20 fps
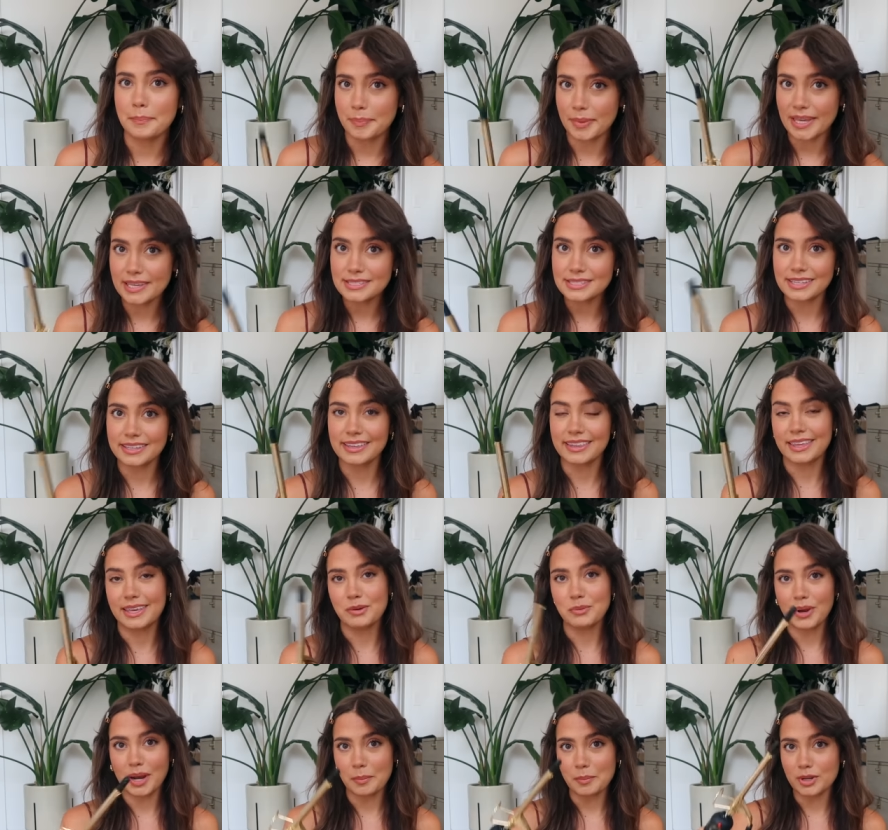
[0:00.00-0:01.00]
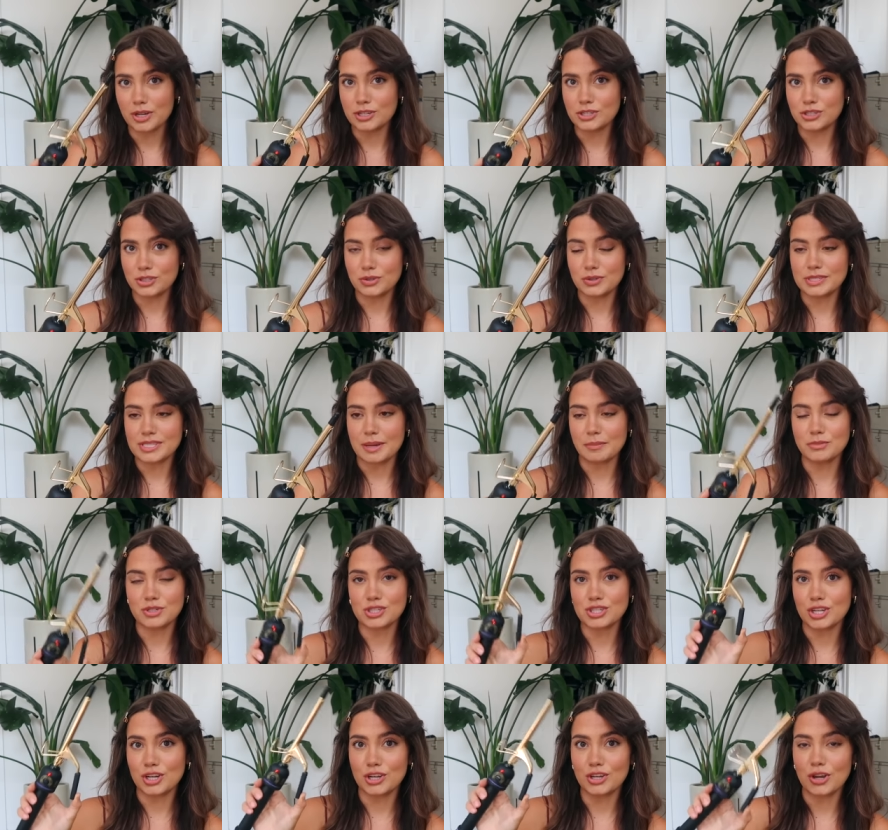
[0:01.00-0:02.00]
Basically, what I'm gonna do is I'm
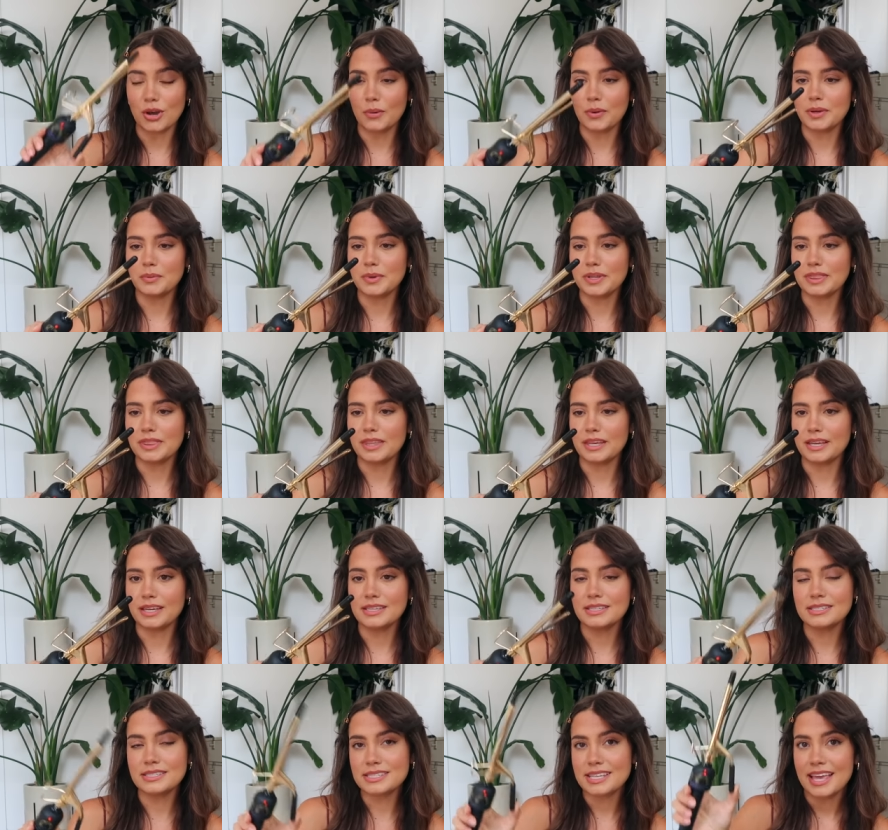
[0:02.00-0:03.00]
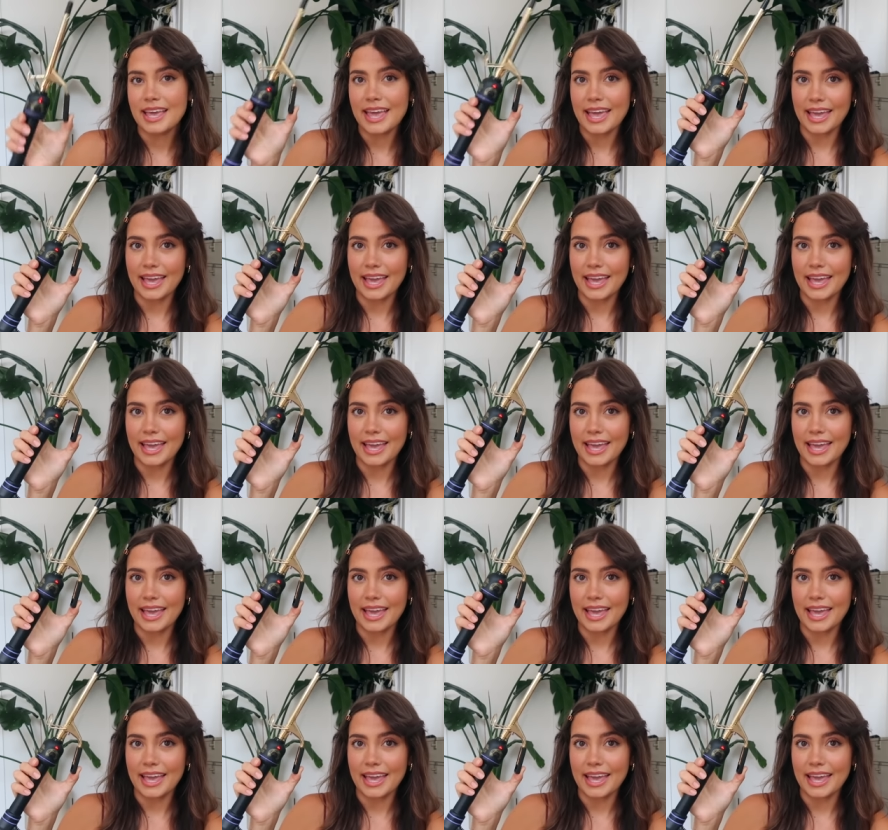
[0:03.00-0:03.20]
just gonna go in with this